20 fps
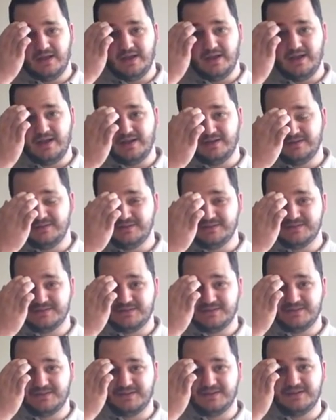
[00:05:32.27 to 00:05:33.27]
And
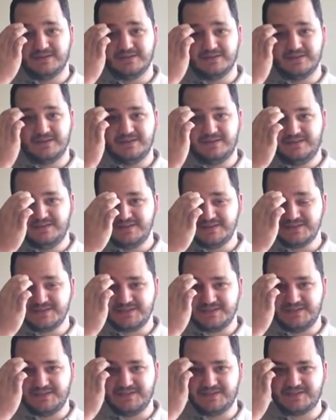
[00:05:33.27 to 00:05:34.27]

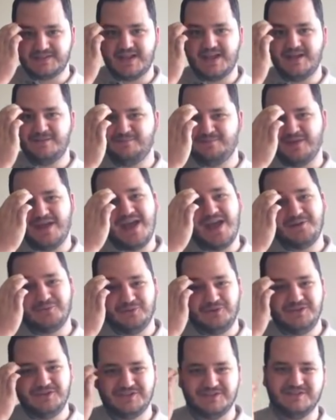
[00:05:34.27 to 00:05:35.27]
this is a bad
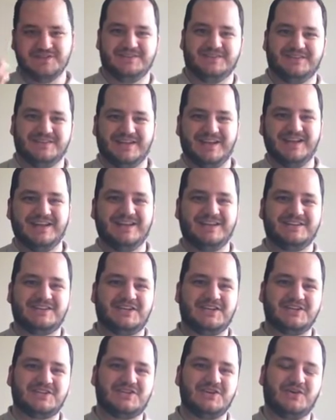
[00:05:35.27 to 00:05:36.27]
reason
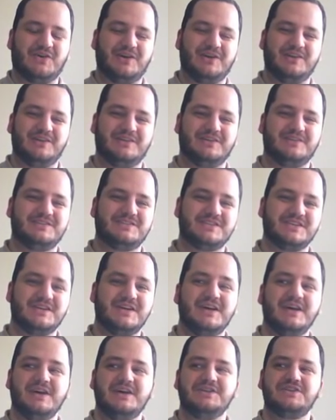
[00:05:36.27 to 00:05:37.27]
to join it.
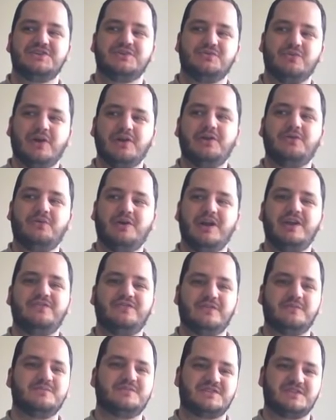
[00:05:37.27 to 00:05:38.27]
To run away
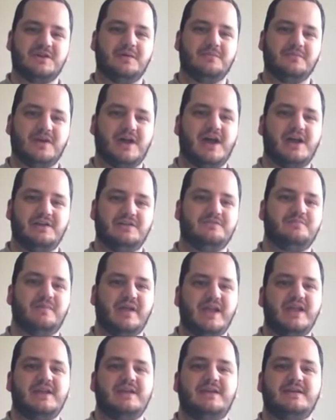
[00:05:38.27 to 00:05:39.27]
from some kind of
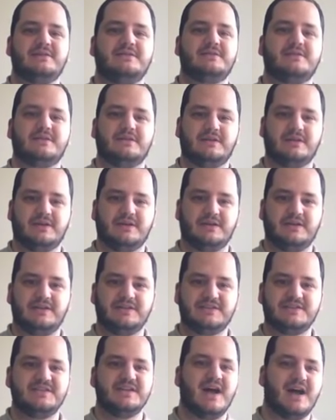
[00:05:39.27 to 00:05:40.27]
pain
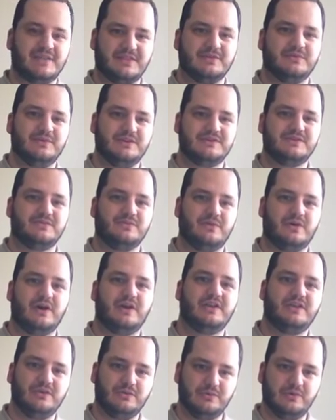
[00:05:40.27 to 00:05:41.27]
is not the reason
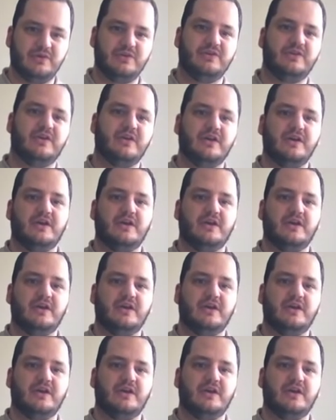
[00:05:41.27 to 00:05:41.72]
why you would